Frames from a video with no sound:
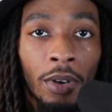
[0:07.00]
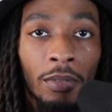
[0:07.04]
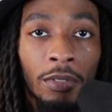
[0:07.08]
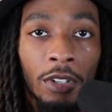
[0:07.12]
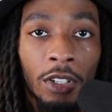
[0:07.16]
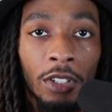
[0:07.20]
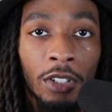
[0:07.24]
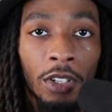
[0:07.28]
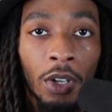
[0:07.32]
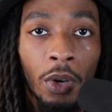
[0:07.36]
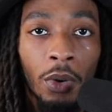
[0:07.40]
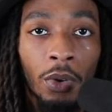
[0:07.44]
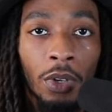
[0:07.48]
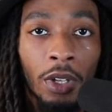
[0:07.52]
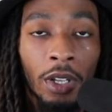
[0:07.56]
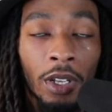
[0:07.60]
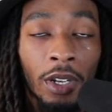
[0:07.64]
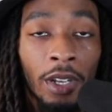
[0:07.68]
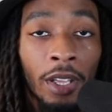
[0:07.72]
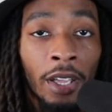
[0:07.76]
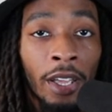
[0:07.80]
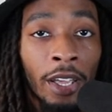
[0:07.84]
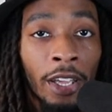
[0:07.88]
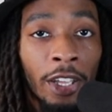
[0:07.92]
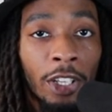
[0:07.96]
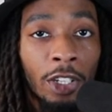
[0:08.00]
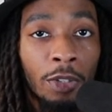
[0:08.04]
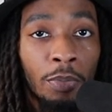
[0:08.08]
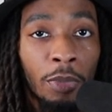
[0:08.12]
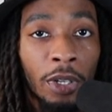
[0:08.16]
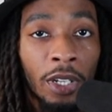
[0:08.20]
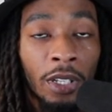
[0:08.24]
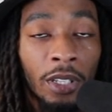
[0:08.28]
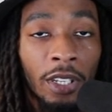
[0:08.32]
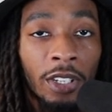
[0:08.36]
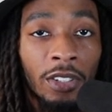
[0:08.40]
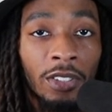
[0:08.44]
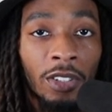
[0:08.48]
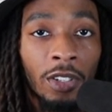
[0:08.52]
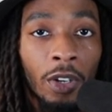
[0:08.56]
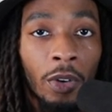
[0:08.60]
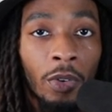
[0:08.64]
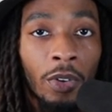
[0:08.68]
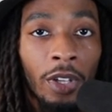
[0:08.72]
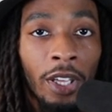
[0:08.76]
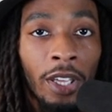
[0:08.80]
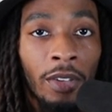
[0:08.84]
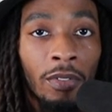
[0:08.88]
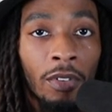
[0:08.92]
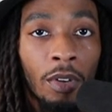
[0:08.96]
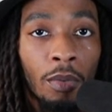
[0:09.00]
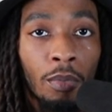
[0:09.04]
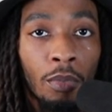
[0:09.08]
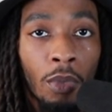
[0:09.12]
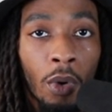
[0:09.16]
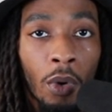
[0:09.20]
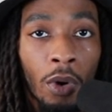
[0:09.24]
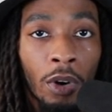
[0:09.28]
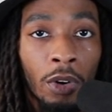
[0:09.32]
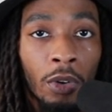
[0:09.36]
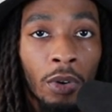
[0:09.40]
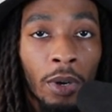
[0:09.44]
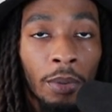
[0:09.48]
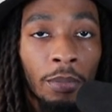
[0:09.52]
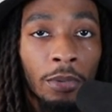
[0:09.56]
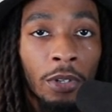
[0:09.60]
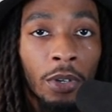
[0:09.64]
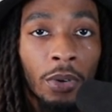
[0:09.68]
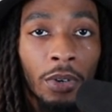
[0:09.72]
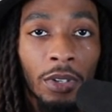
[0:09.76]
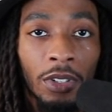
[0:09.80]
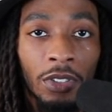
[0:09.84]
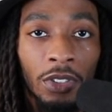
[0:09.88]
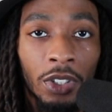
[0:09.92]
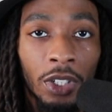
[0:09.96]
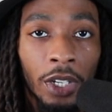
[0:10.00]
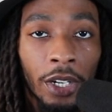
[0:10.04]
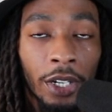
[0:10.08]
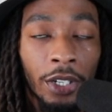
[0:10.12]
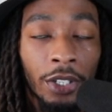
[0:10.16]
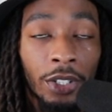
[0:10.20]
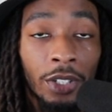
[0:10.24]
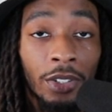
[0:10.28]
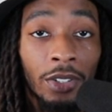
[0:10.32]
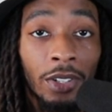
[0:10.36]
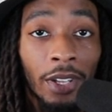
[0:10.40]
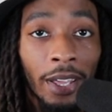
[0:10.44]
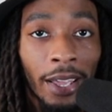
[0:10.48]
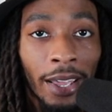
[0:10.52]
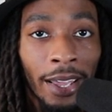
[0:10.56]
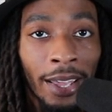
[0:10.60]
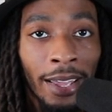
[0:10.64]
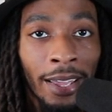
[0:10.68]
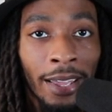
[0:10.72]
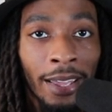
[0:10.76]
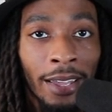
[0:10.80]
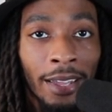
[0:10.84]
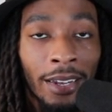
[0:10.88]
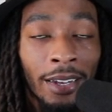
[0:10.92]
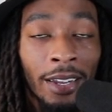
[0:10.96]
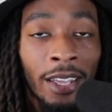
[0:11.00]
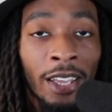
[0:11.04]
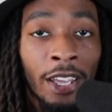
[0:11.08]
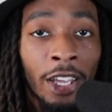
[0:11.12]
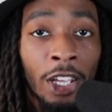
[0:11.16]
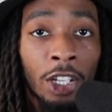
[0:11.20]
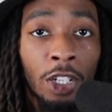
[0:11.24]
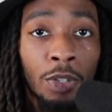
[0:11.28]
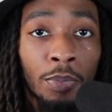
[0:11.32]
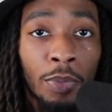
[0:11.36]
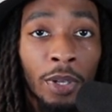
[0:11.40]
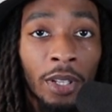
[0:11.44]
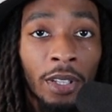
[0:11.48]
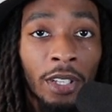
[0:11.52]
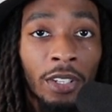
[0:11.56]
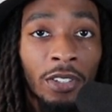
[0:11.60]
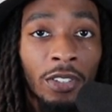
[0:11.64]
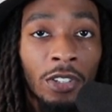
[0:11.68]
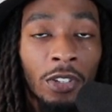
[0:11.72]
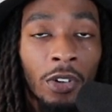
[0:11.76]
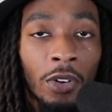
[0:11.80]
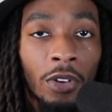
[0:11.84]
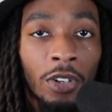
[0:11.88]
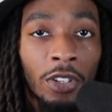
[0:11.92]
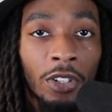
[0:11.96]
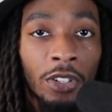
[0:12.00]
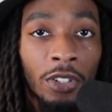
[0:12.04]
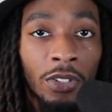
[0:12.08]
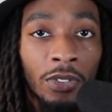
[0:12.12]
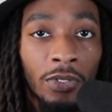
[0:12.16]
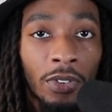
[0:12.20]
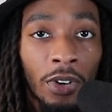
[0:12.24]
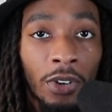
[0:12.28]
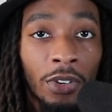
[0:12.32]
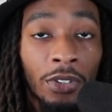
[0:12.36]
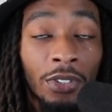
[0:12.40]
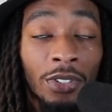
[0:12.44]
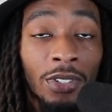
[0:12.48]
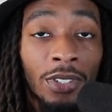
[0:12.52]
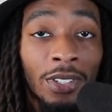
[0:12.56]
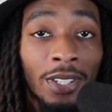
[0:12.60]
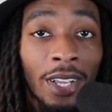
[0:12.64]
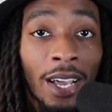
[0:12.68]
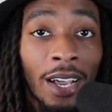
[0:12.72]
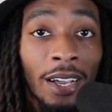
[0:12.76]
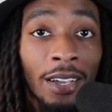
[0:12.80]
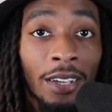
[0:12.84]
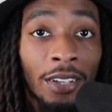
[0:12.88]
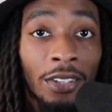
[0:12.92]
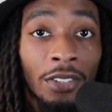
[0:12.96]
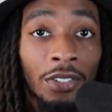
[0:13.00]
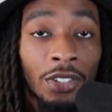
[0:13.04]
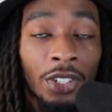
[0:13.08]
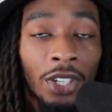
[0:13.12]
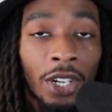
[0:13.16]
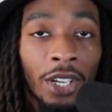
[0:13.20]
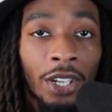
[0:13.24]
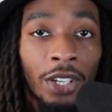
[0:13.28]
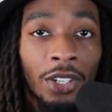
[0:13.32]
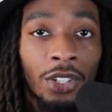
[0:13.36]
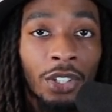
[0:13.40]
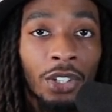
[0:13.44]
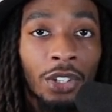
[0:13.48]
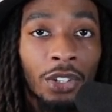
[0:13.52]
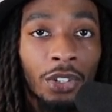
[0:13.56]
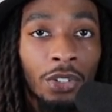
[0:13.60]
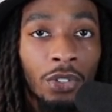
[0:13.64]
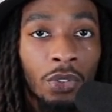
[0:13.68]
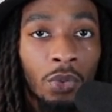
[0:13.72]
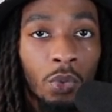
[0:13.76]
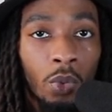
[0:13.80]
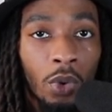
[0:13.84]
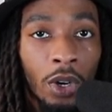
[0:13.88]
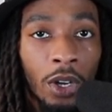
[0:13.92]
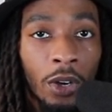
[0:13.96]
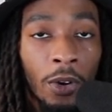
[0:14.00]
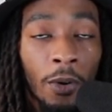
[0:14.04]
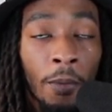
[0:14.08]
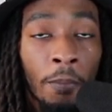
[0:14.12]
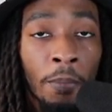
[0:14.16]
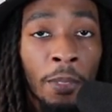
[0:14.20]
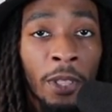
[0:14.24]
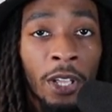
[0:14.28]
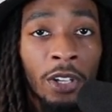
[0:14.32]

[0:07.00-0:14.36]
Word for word: of the token. It's been listed on even more crypto exchanges, and it's been listed on its first stock exchange as well.